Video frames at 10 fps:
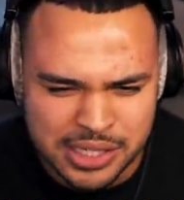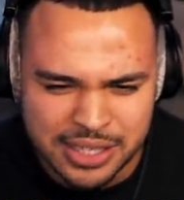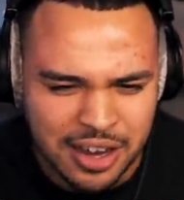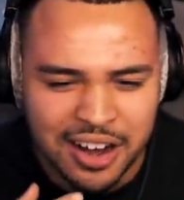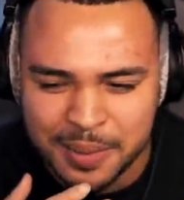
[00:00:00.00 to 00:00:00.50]
once
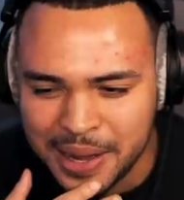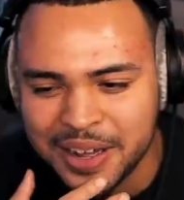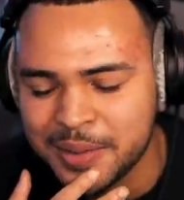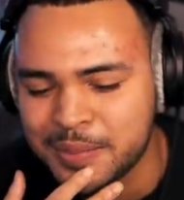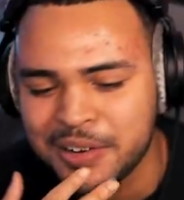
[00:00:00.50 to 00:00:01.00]
they talk
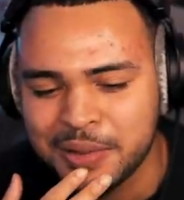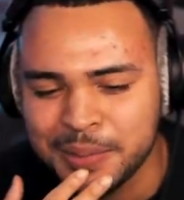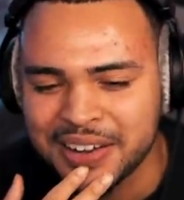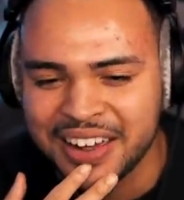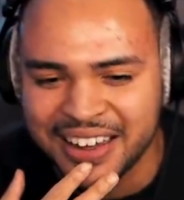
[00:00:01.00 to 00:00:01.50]
about him more.
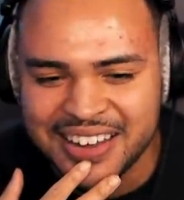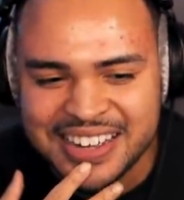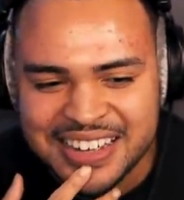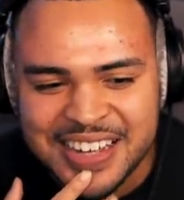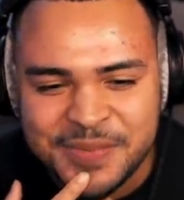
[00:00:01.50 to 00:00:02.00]
But, like,
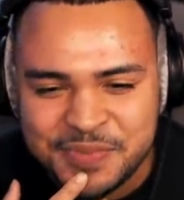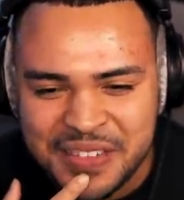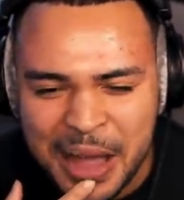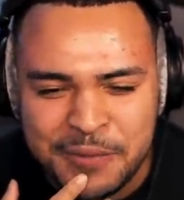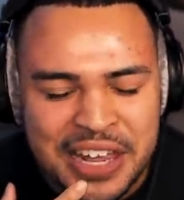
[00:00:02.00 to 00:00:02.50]

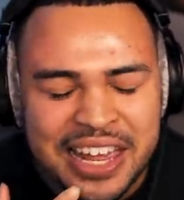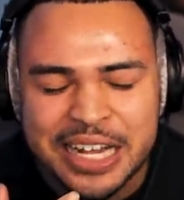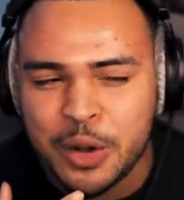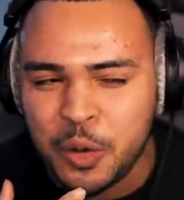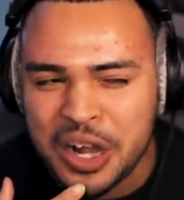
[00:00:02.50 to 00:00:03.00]
I feel
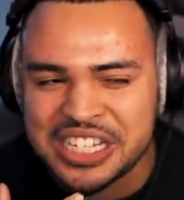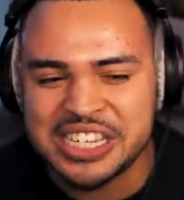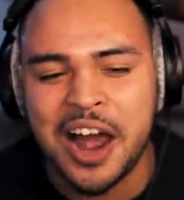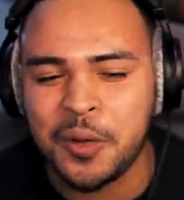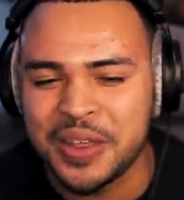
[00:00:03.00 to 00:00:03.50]
like it, it's
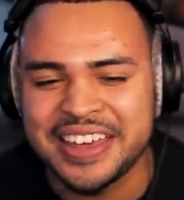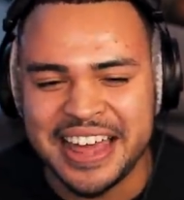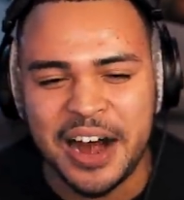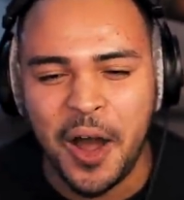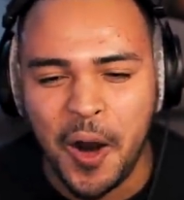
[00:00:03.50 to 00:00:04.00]
not really
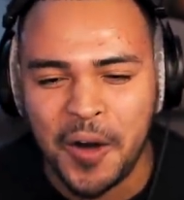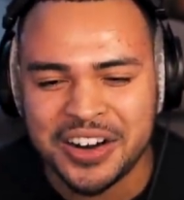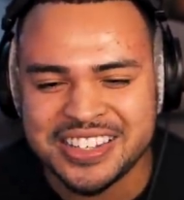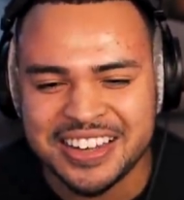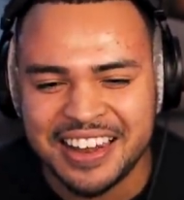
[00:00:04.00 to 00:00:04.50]
that
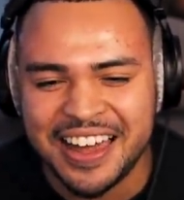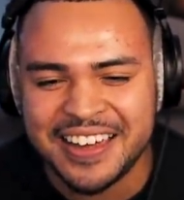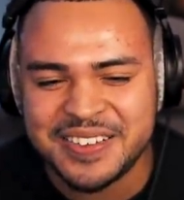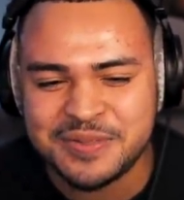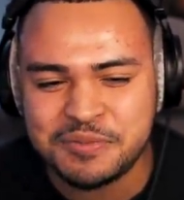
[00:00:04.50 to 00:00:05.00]
hard to,
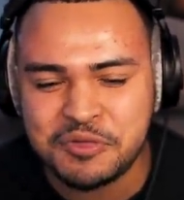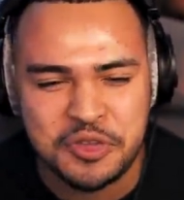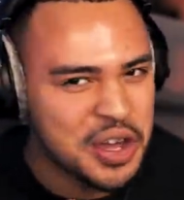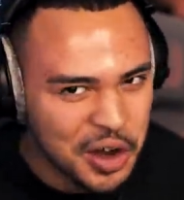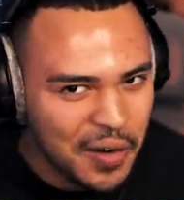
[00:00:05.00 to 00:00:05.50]
like,
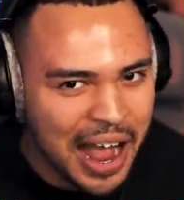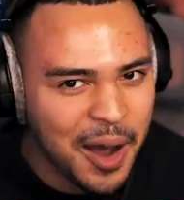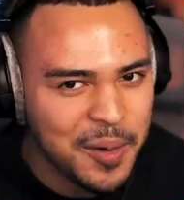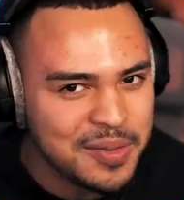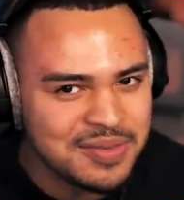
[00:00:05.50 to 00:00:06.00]
figure
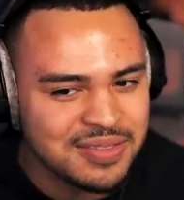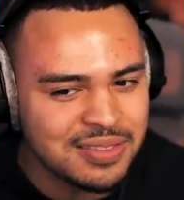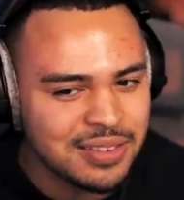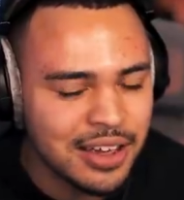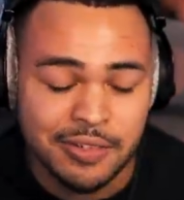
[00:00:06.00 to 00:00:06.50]
out
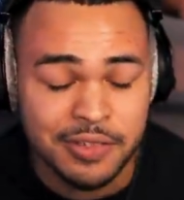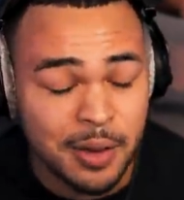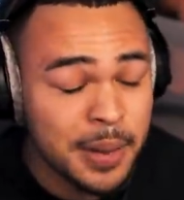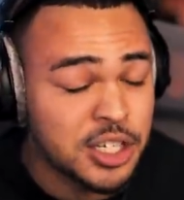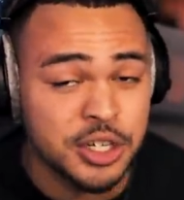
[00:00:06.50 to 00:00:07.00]
if
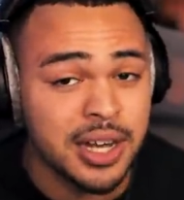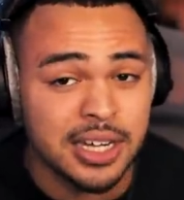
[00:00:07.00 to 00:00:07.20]
a bunch of you